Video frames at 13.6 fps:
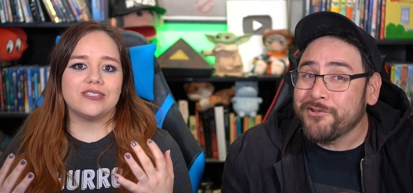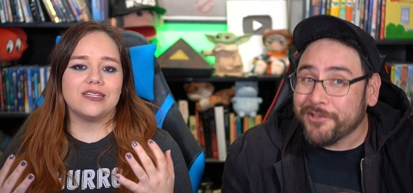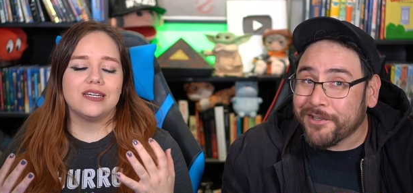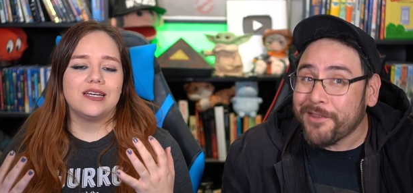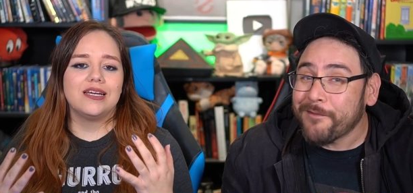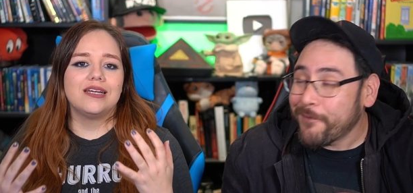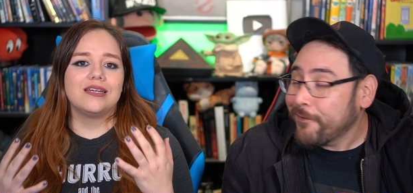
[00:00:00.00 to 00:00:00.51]

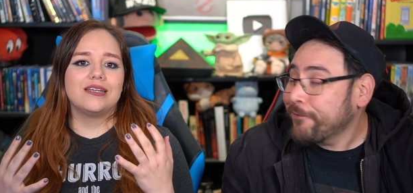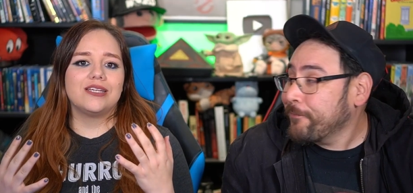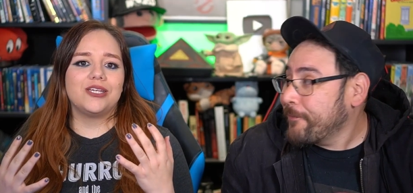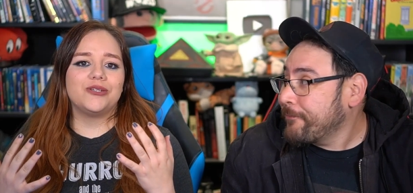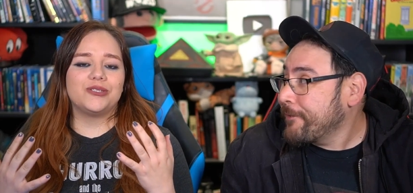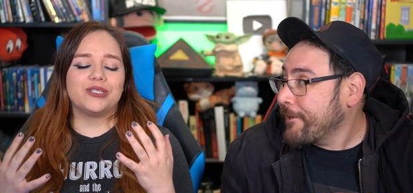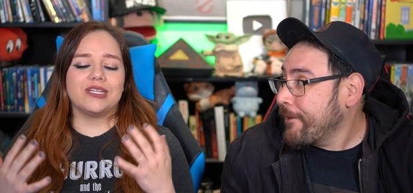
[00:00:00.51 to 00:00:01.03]
Speaker 1: Usually the first first
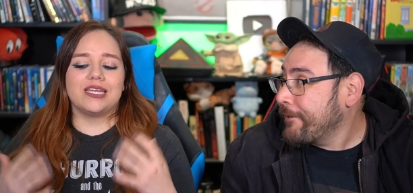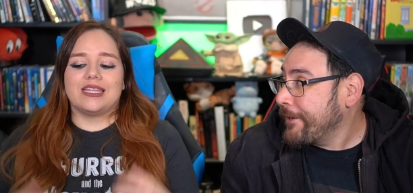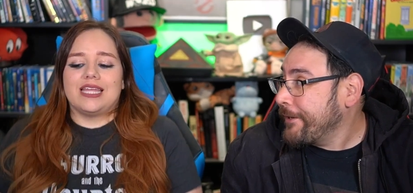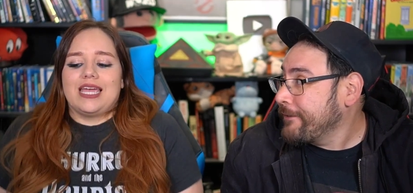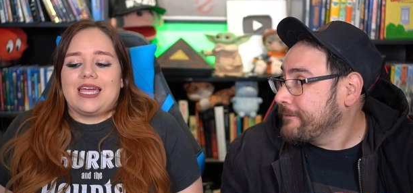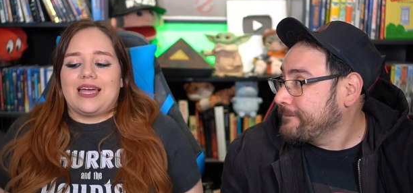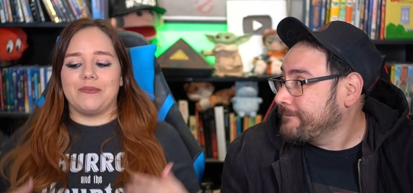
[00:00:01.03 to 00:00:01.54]
one usually we
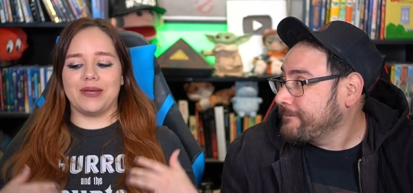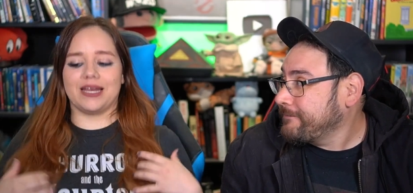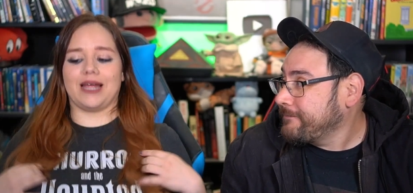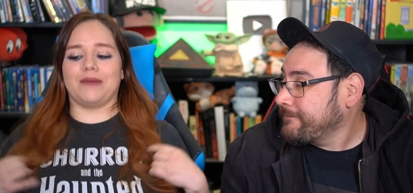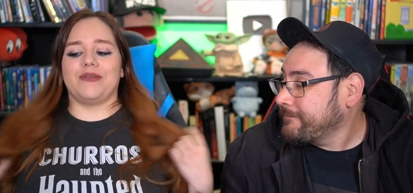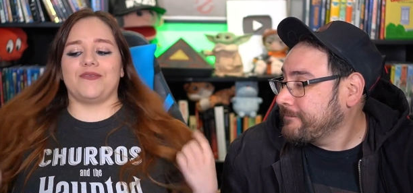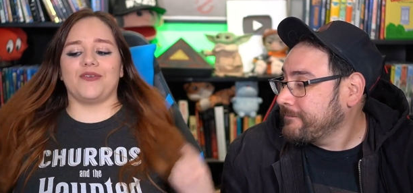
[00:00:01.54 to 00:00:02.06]
thing. I mean,
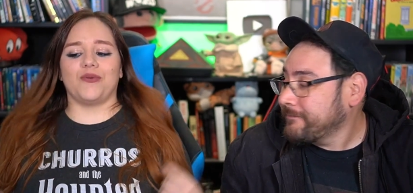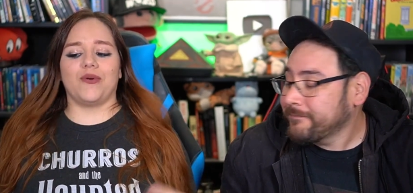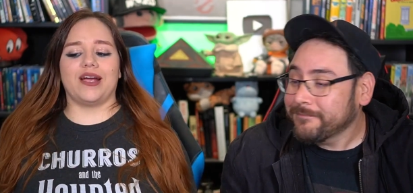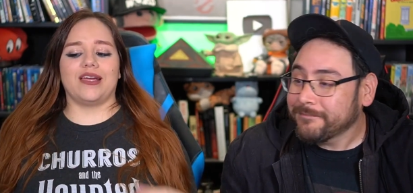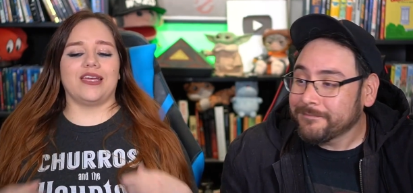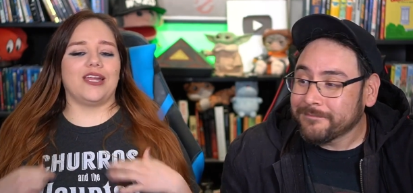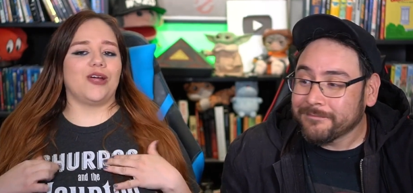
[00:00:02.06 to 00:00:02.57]
I'm even
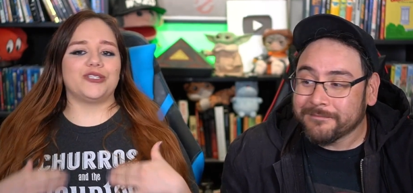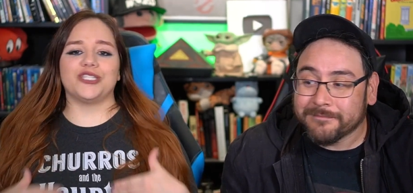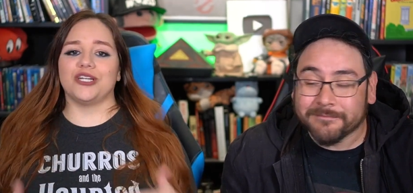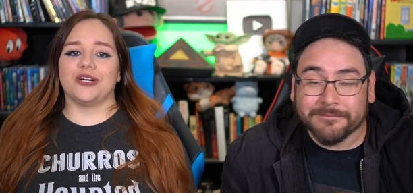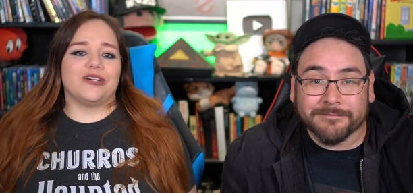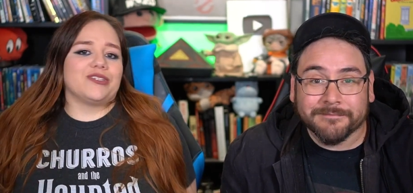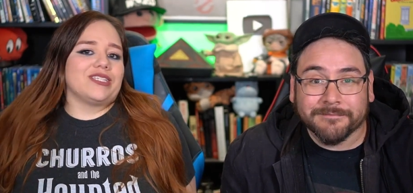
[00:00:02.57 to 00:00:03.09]
wearing you know
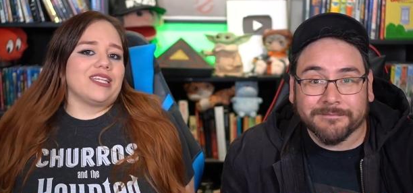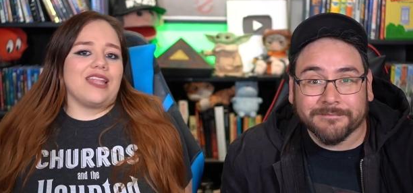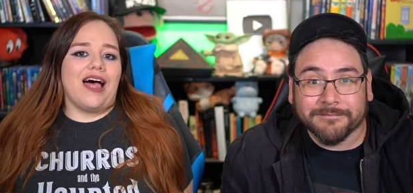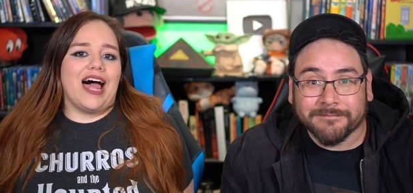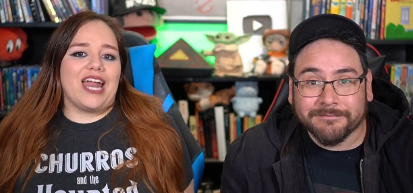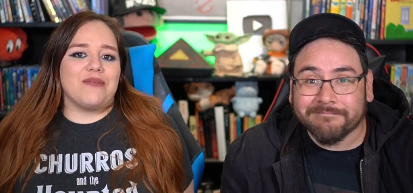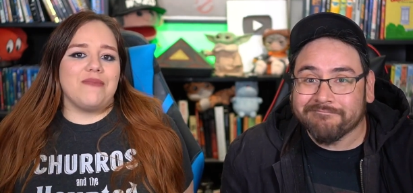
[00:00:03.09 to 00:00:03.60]
churros in the
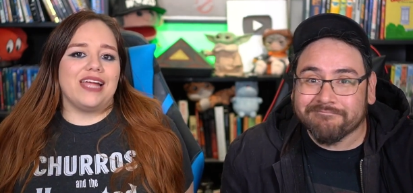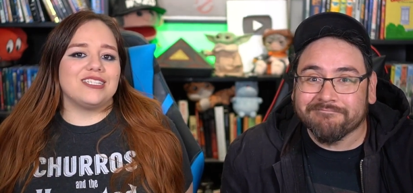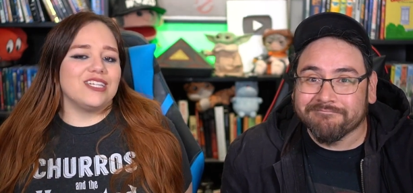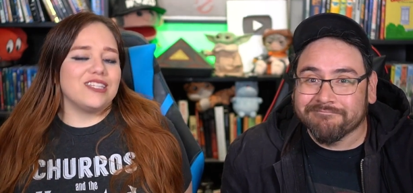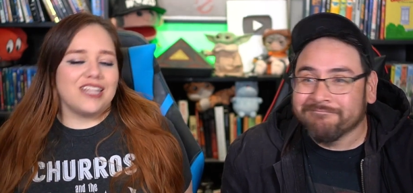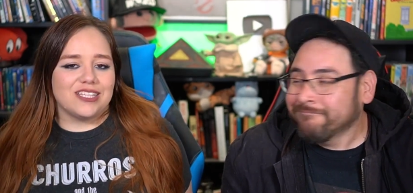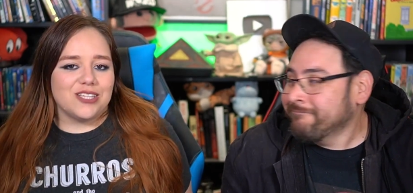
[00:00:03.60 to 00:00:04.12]
haunted
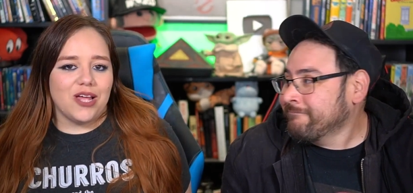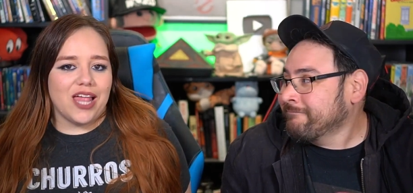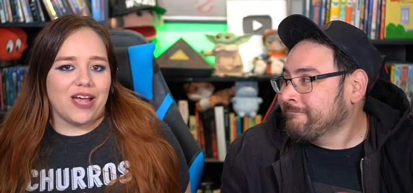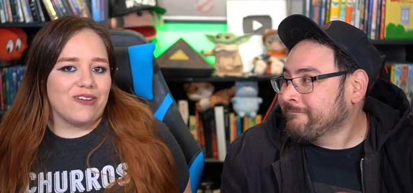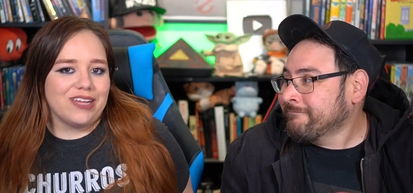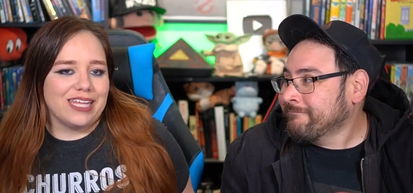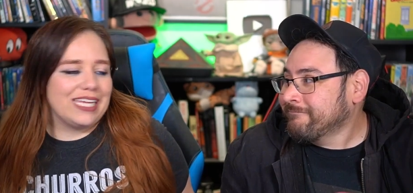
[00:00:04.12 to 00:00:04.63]
mansion. That's all I
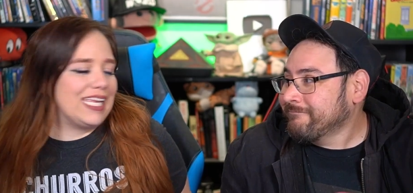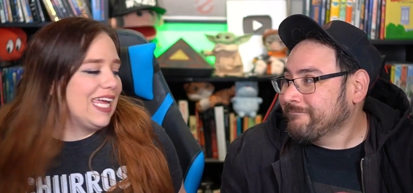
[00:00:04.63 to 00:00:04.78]
really